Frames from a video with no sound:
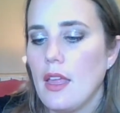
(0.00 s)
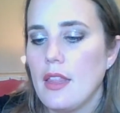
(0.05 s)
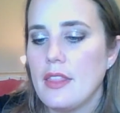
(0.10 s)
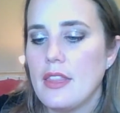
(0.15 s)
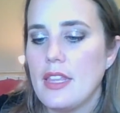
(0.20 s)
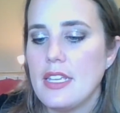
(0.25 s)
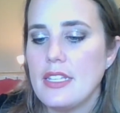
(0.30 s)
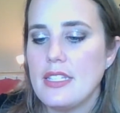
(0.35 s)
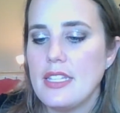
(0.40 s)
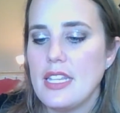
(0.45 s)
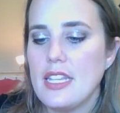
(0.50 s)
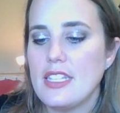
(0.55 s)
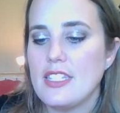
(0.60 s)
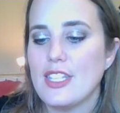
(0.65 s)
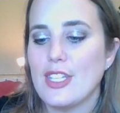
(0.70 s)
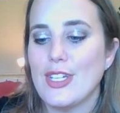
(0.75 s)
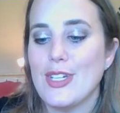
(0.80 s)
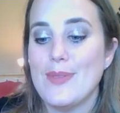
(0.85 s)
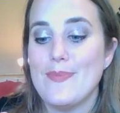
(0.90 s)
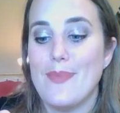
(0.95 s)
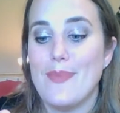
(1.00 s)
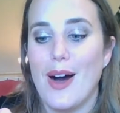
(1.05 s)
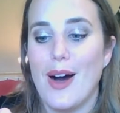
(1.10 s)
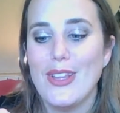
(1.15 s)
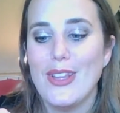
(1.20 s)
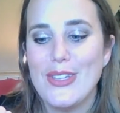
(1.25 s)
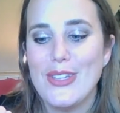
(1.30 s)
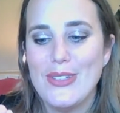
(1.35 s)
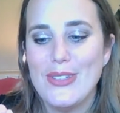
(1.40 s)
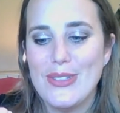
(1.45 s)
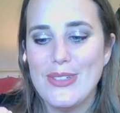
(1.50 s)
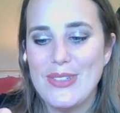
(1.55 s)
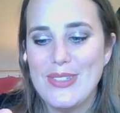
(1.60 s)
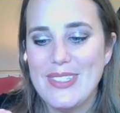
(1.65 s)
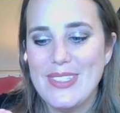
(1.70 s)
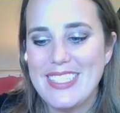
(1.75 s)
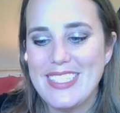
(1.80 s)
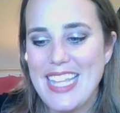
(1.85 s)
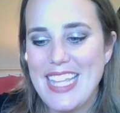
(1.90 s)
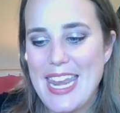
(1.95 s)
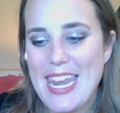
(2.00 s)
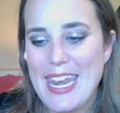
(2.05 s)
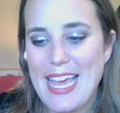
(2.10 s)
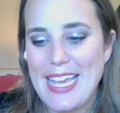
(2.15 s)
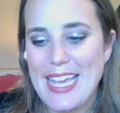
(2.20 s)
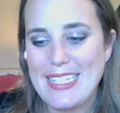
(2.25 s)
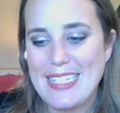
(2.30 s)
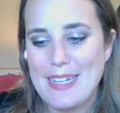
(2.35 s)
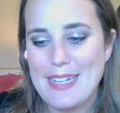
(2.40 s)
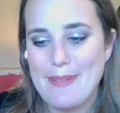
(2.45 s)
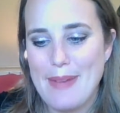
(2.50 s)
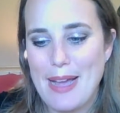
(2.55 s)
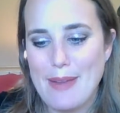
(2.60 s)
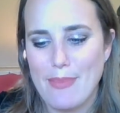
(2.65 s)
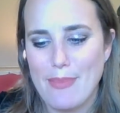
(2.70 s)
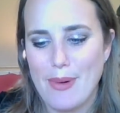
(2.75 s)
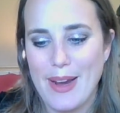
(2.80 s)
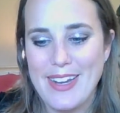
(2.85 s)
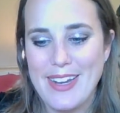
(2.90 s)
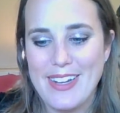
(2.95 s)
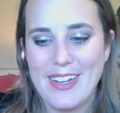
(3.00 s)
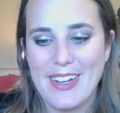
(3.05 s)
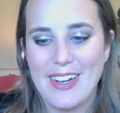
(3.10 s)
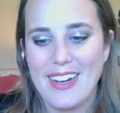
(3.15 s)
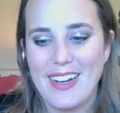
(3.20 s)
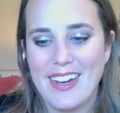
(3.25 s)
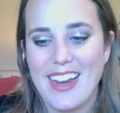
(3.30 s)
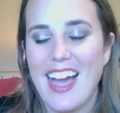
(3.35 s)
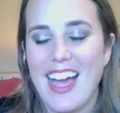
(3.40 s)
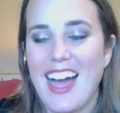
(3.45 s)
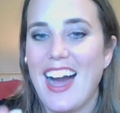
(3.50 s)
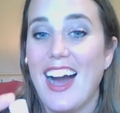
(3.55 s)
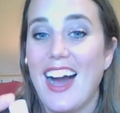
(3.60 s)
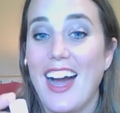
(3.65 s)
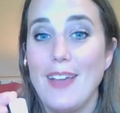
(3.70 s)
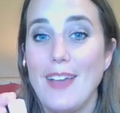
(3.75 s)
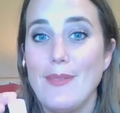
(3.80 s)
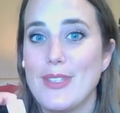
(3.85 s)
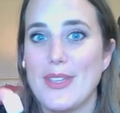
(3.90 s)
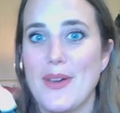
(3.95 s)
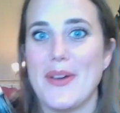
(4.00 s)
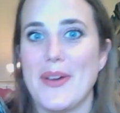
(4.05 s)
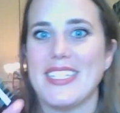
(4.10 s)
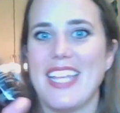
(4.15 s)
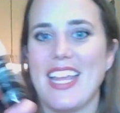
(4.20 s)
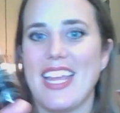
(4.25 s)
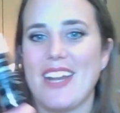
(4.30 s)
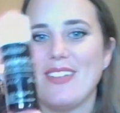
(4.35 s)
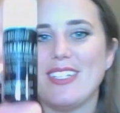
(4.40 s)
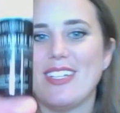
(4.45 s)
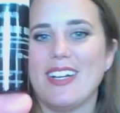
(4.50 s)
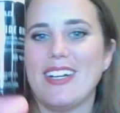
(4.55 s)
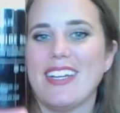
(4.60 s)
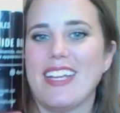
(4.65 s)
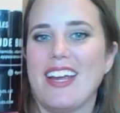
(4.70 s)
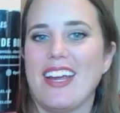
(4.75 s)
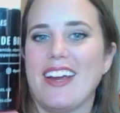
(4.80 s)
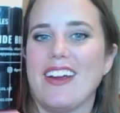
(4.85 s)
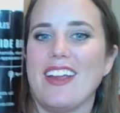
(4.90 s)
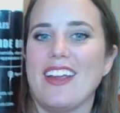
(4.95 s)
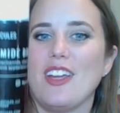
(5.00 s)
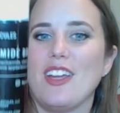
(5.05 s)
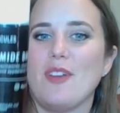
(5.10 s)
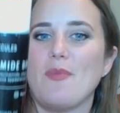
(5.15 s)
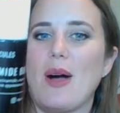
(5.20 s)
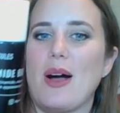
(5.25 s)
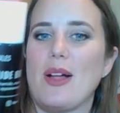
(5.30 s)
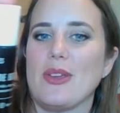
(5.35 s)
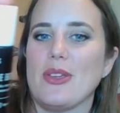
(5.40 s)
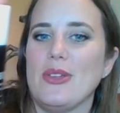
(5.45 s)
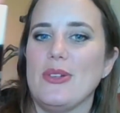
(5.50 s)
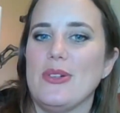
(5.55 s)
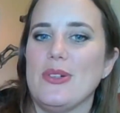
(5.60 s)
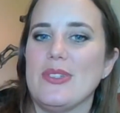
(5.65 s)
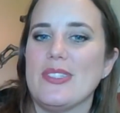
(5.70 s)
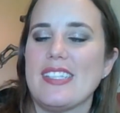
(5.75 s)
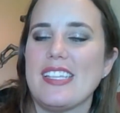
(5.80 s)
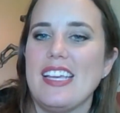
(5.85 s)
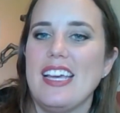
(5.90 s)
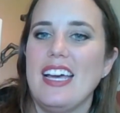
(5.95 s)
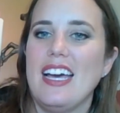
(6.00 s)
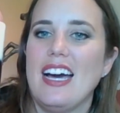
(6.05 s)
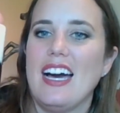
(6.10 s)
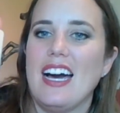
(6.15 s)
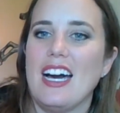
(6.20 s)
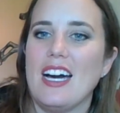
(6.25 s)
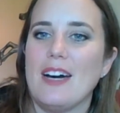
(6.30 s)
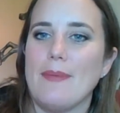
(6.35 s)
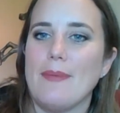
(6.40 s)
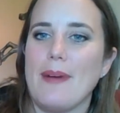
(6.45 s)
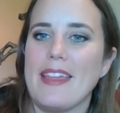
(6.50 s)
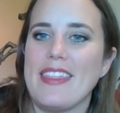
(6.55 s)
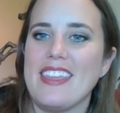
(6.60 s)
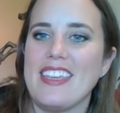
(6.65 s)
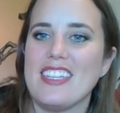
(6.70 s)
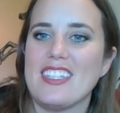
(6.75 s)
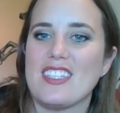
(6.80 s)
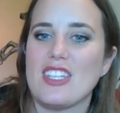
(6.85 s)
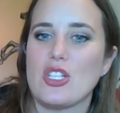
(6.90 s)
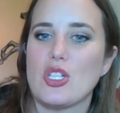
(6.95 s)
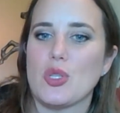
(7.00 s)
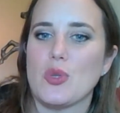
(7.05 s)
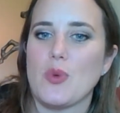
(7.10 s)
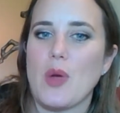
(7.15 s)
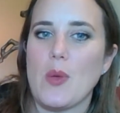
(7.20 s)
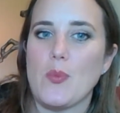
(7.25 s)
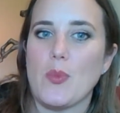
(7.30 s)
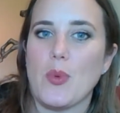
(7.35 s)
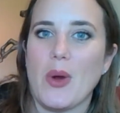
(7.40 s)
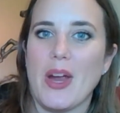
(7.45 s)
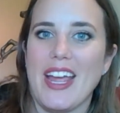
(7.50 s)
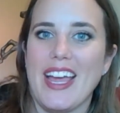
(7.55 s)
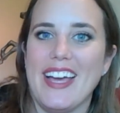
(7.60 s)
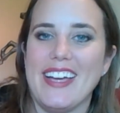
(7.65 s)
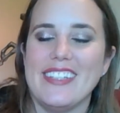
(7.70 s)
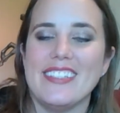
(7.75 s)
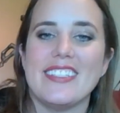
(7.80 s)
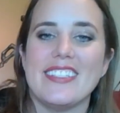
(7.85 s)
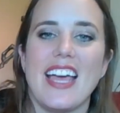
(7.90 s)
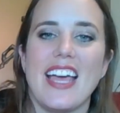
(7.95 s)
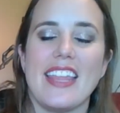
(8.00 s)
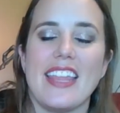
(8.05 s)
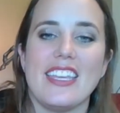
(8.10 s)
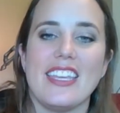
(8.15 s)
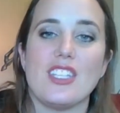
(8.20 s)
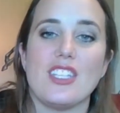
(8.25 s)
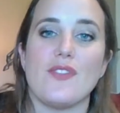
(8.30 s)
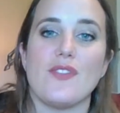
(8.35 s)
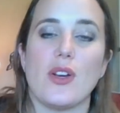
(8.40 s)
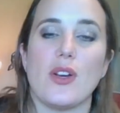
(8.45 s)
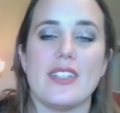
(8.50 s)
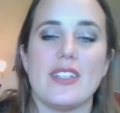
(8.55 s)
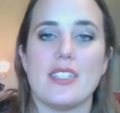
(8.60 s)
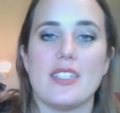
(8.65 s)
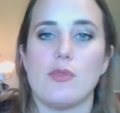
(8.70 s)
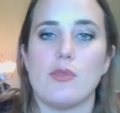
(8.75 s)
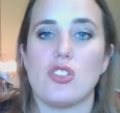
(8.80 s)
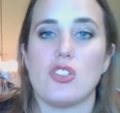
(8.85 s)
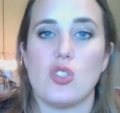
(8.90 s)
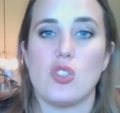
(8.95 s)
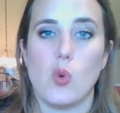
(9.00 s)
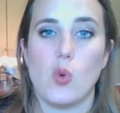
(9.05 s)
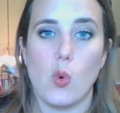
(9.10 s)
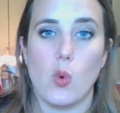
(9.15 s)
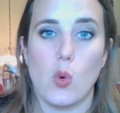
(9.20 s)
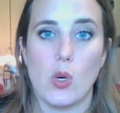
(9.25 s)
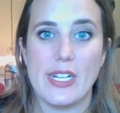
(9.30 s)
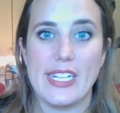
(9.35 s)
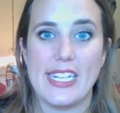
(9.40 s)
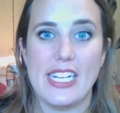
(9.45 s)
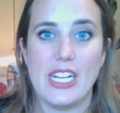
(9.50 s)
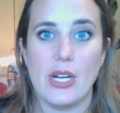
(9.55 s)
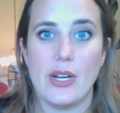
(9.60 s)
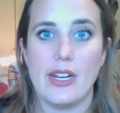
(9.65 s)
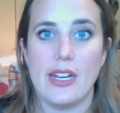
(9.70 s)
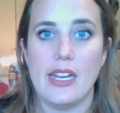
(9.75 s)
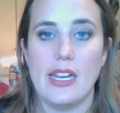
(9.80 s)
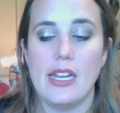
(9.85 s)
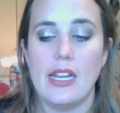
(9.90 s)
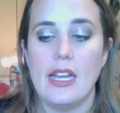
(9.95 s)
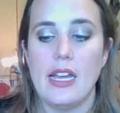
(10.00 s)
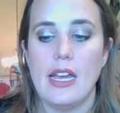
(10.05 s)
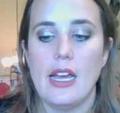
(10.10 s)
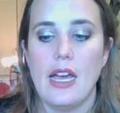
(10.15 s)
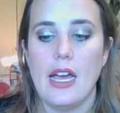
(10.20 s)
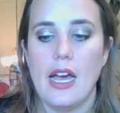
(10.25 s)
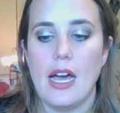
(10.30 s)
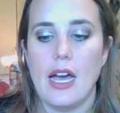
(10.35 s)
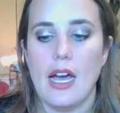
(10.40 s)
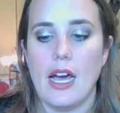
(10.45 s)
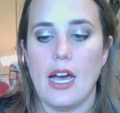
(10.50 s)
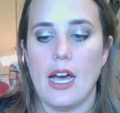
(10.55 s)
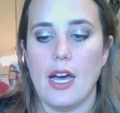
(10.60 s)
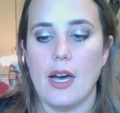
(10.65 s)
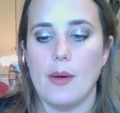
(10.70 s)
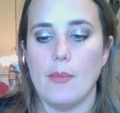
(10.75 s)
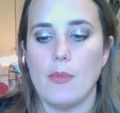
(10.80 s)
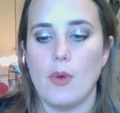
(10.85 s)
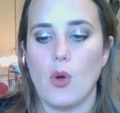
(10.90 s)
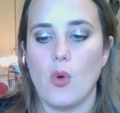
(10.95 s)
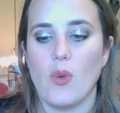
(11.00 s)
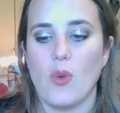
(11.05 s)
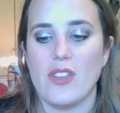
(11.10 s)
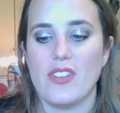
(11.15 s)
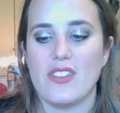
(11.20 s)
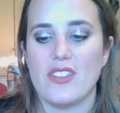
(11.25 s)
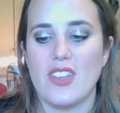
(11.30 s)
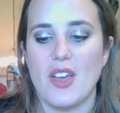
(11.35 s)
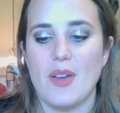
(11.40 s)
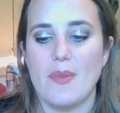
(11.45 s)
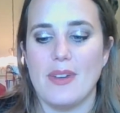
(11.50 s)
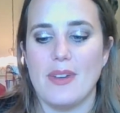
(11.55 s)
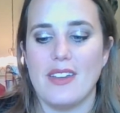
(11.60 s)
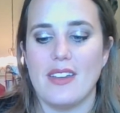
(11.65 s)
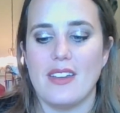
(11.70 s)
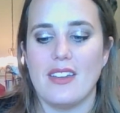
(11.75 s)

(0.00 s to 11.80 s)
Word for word: This is the Good Molecules Nicotinamide Brightener. I'm so excited we started carrying Good Molecules. Um, I think it's such a great brand. I think it's very similar to The Ordinary um, with some